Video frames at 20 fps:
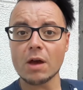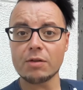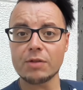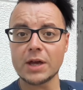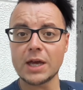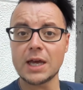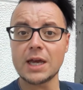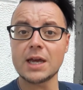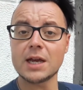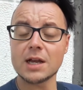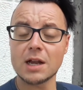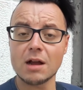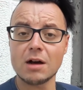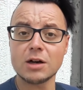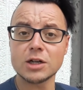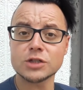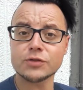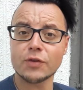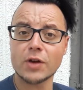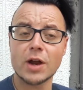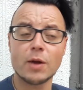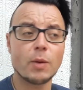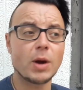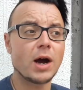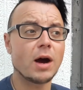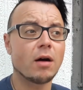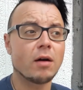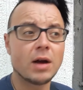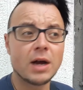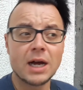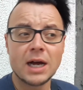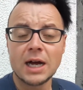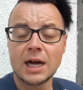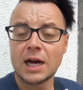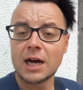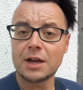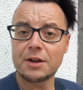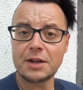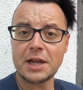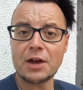the class very well.
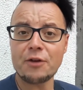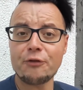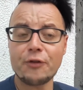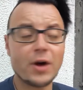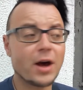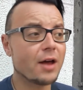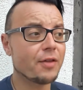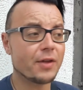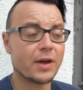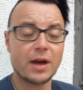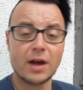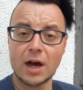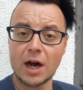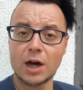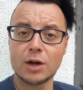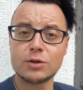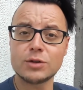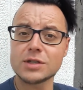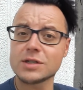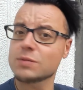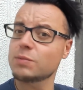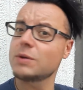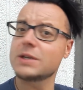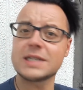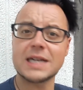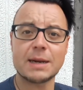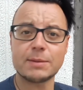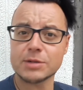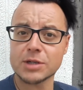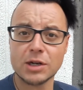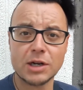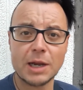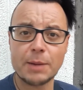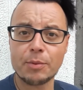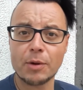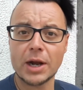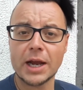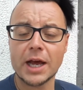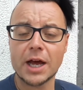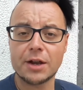Nefer, the host, was absolutely
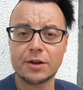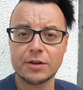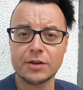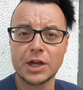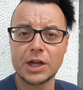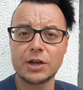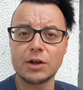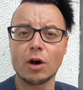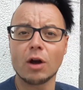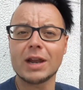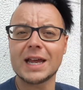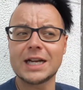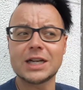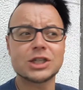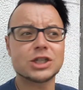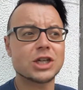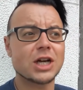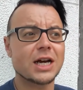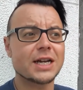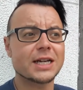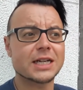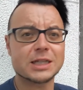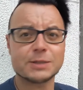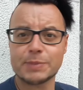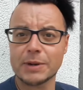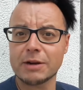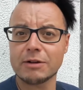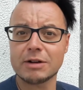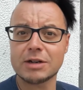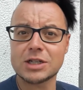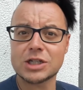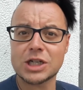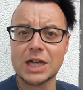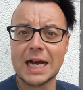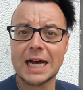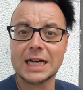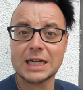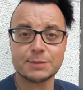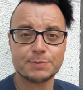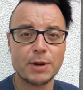brilliant. The knowledge and experience she
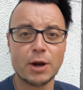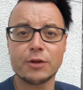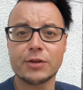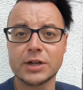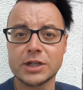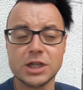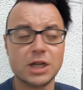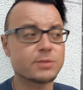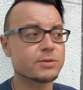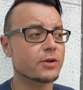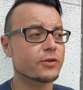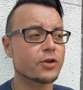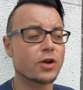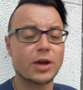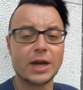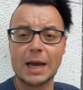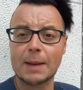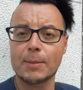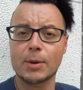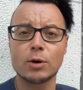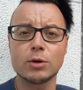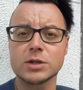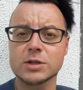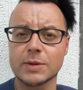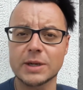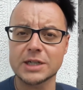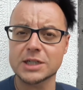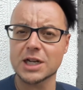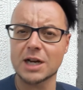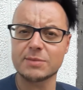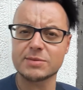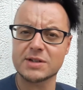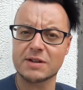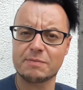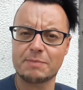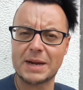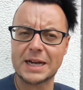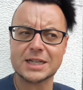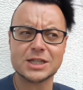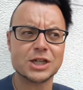has, both in terms of cooking but also in terms of
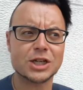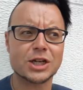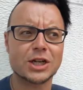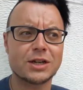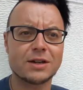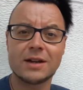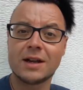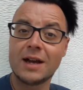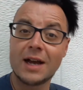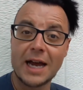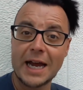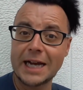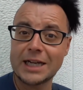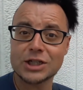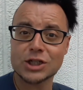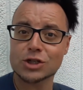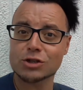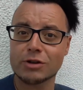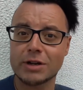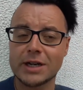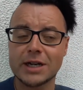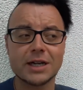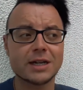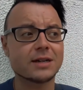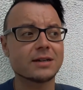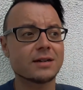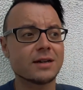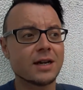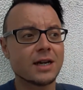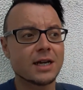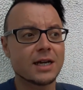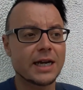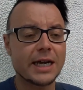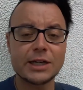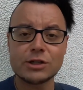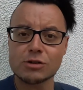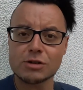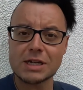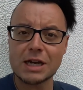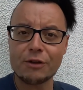Mexican history and
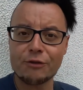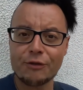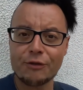interesting